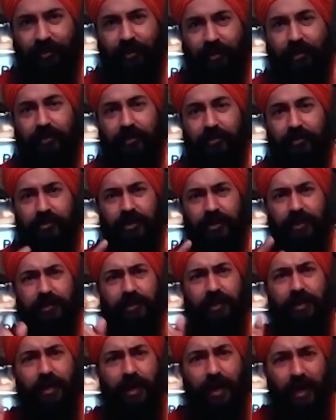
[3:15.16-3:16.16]
And
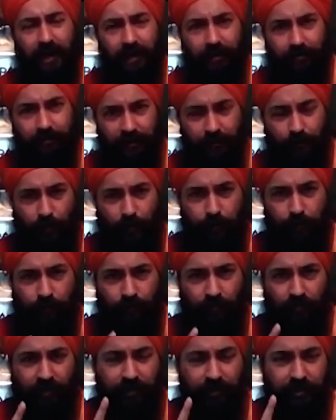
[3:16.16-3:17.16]
Satnam,
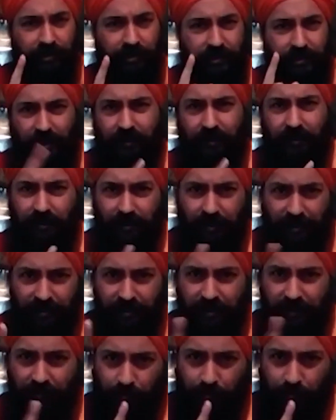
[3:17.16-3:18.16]
Sat
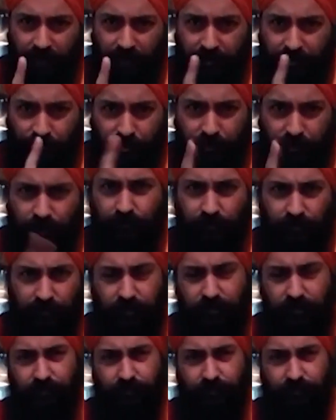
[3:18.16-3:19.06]
doesn't mean truth.